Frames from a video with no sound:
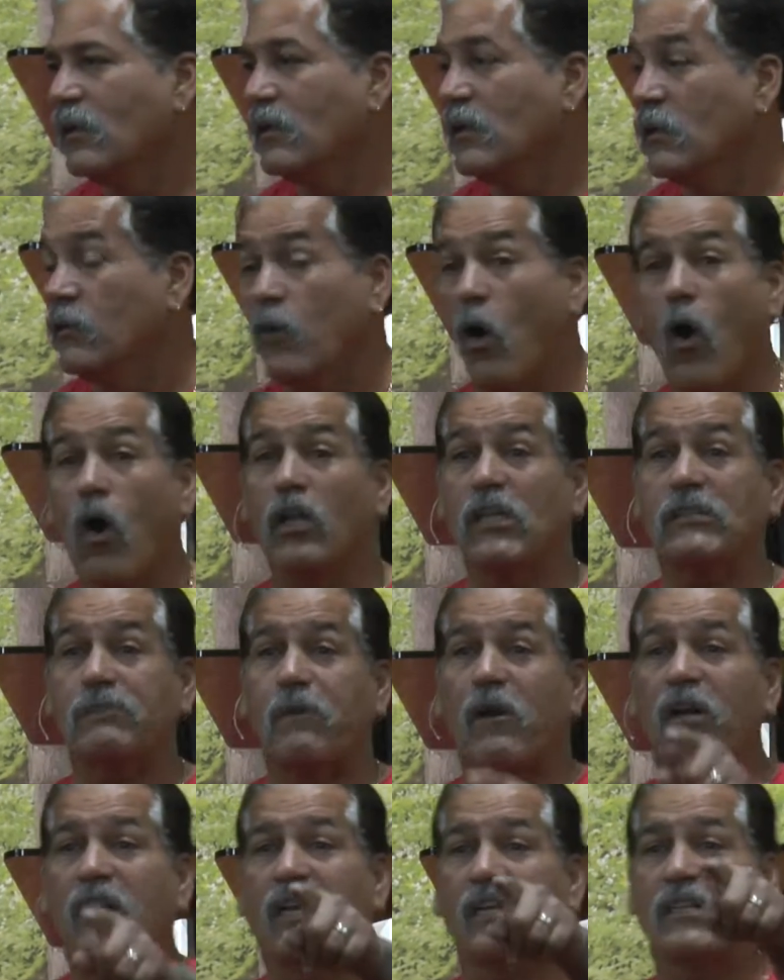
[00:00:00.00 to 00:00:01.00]
The Holy
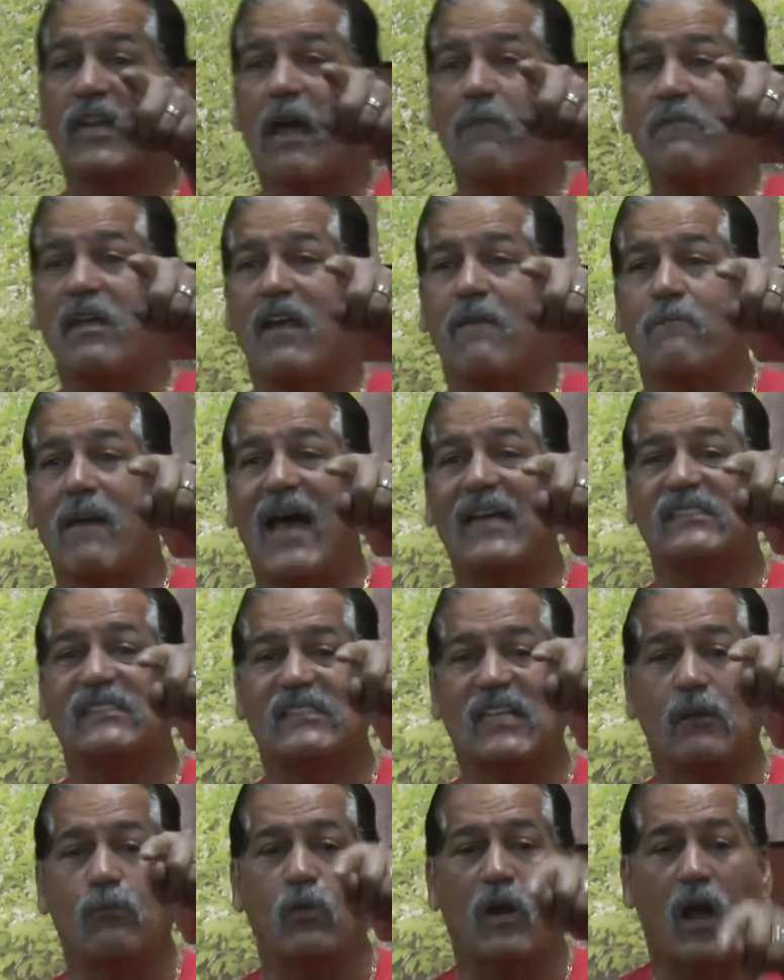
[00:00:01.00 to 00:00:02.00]
Spirit condemned me of my
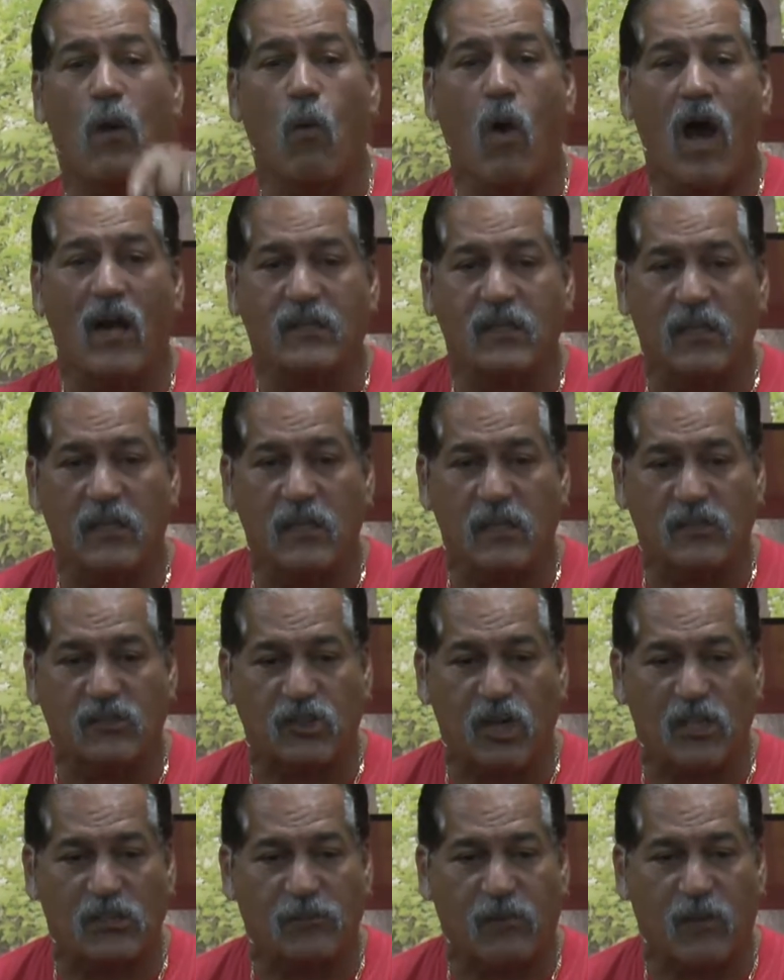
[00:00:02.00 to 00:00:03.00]
sin when I walked into the
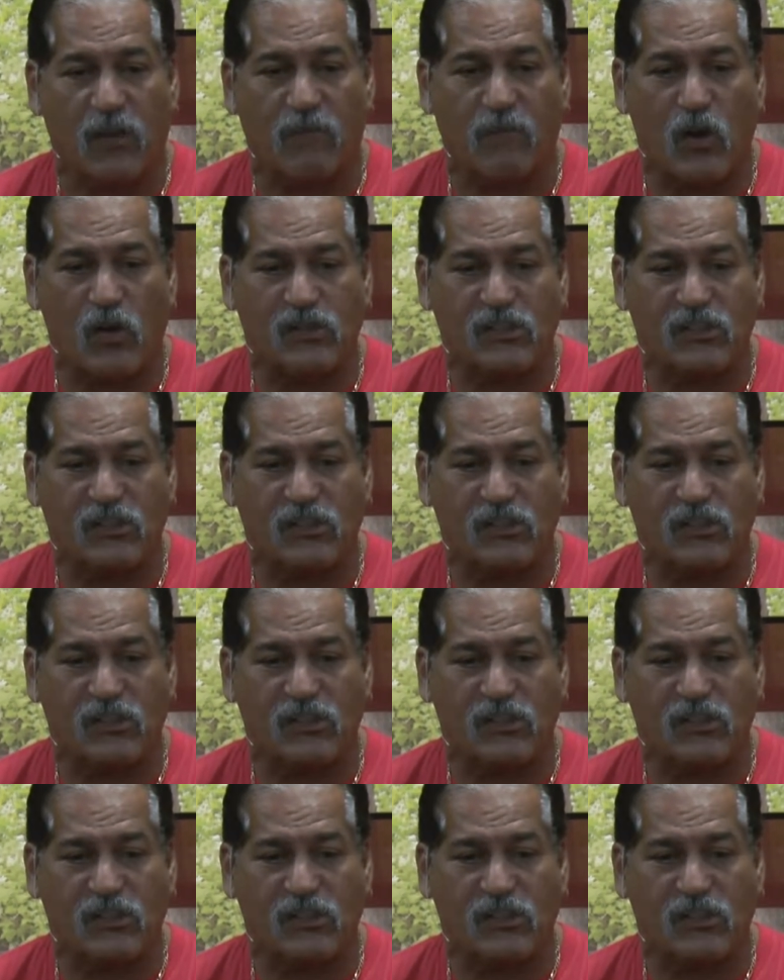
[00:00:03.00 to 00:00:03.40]
church for the first